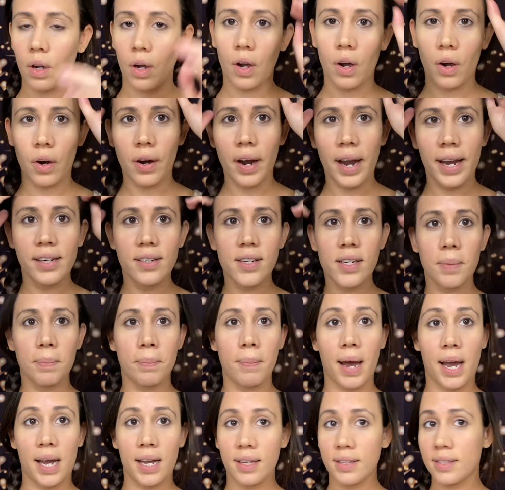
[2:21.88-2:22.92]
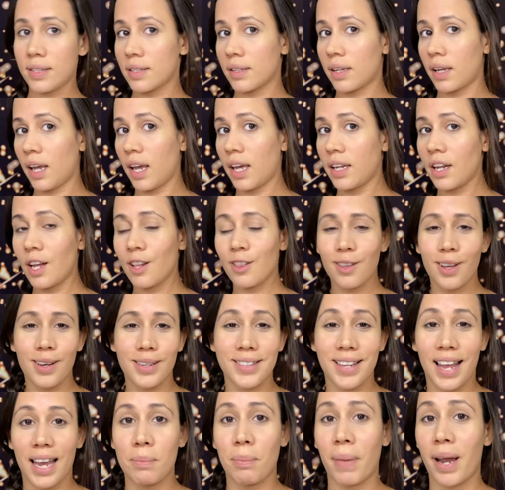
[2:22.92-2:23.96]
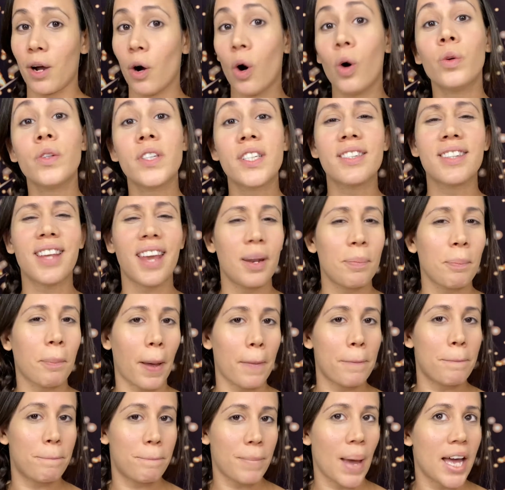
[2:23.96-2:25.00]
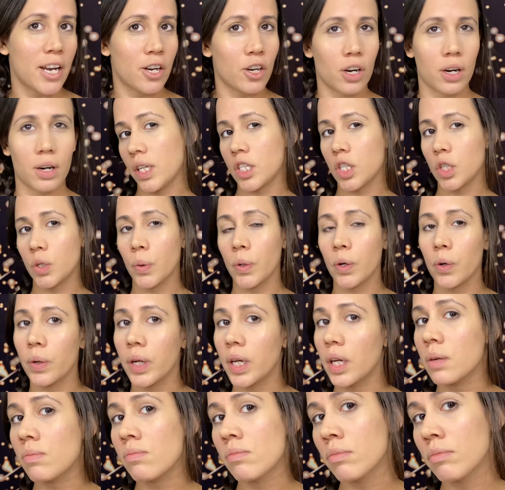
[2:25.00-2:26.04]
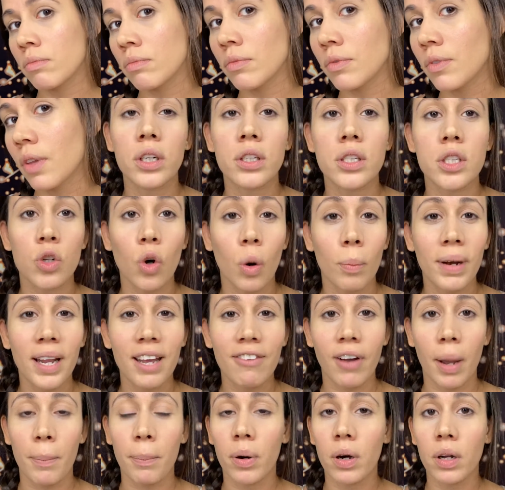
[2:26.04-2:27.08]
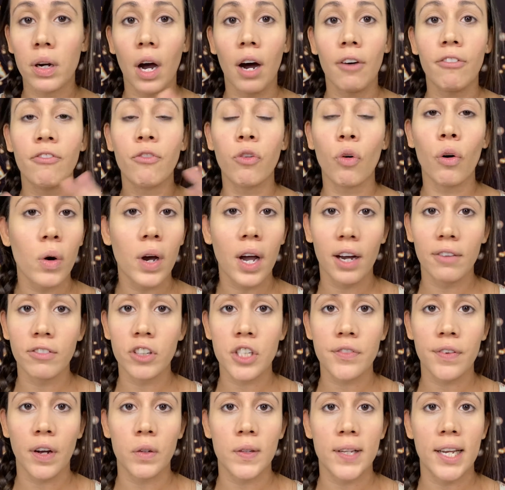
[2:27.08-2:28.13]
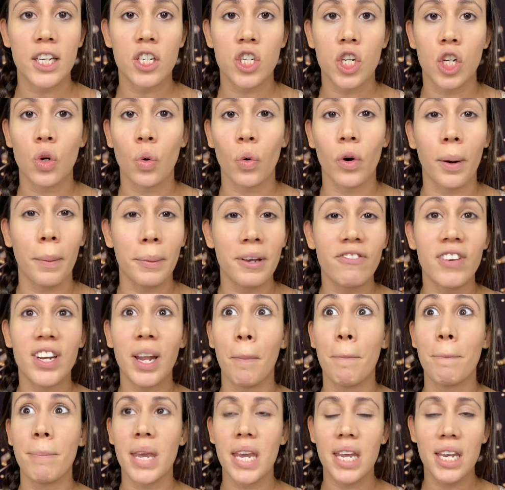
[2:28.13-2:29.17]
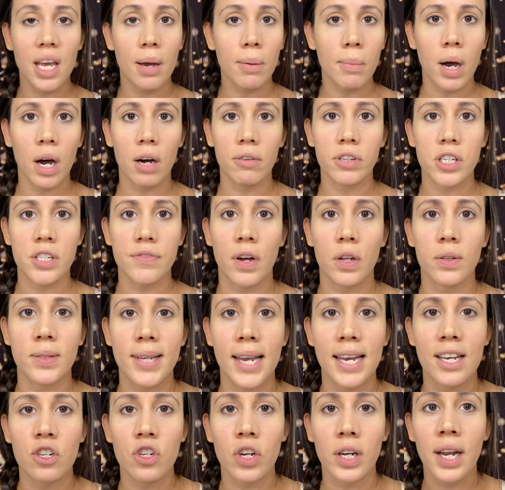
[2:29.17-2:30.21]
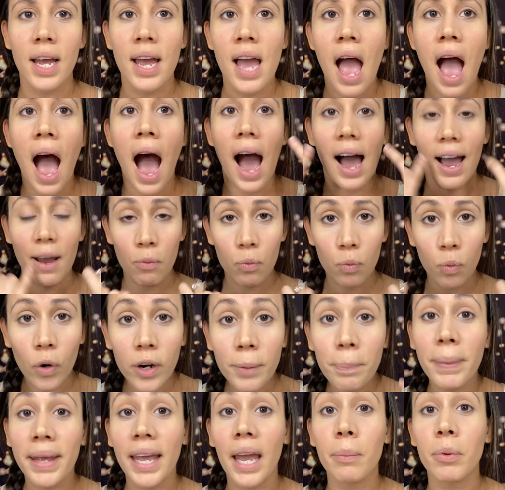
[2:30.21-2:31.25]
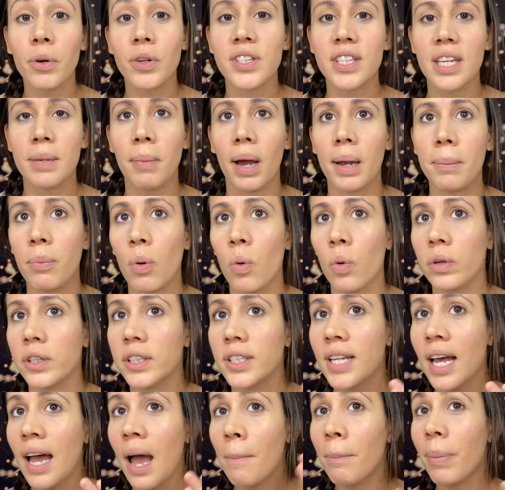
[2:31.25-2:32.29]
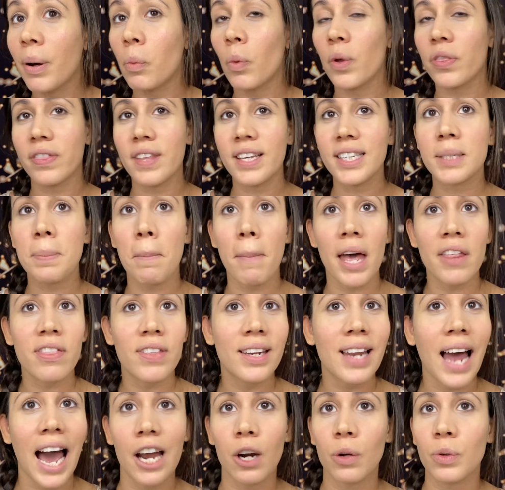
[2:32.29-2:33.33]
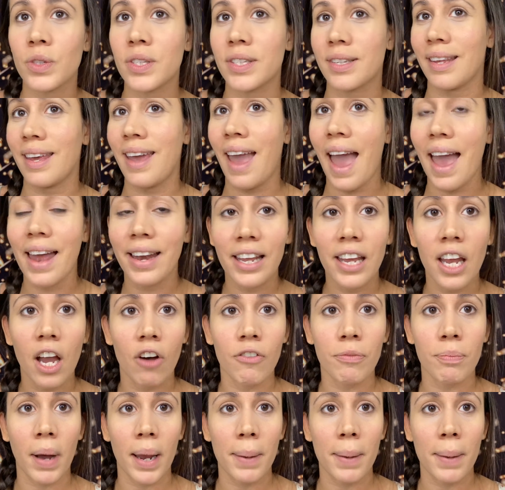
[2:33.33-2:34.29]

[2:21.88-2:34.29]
All right, my skin looks like my own skin, but better. Do you agree? Normally, if I put a full coverage foundation or even a medium coverage foundation, I would be able to see my pores. But with this method, I don't see any of my